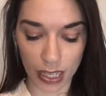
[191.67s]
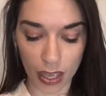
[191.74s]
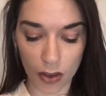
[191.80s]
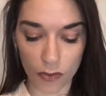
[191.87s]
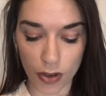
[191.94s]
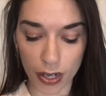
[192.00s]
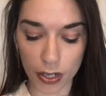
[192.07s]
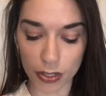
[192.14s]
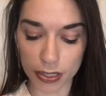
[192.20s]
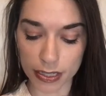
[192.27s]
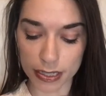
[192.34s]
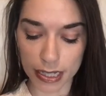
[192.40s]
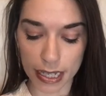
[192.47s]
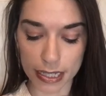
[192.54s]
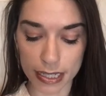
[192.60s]
A record
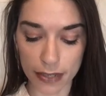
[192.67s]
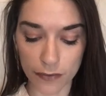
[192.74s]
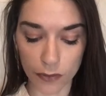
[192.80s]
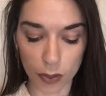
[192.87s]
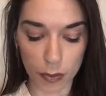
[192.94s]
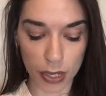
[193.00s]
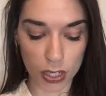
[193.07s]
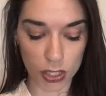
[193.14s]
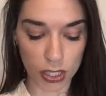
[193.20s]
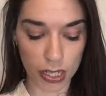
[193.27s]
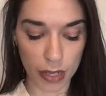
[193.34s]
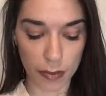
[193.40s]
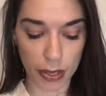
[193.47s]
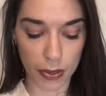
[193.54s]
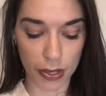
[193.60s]
contains information
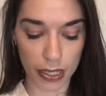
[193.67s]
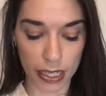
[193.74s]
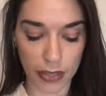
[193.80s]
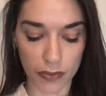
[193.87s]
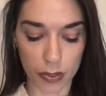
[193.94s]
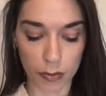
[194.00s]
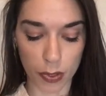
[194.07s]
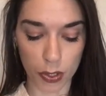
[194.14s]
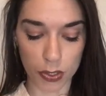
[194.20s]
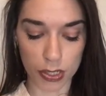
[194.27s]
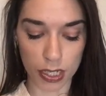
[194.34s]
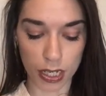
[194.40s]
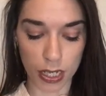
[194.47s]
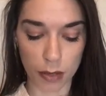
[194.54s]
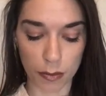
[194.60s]
about a given
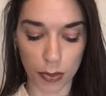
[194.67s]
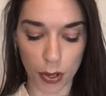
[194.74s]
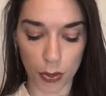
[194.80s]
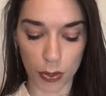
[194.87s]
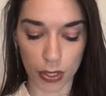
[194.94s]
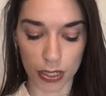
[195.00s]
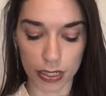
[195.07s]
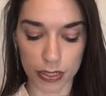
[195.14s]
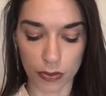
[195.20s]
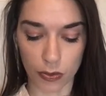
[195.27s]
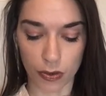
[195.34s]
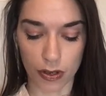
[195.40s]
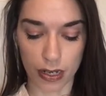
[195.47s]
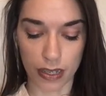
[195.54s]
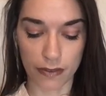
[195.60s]
person, product,
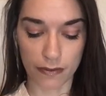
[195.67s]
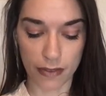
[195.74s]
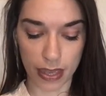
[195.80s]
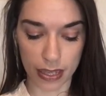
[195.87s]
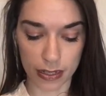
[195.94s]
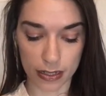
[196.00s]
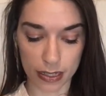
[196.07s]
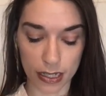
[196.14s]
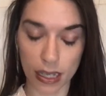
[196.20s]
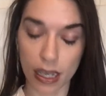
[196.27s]
or event.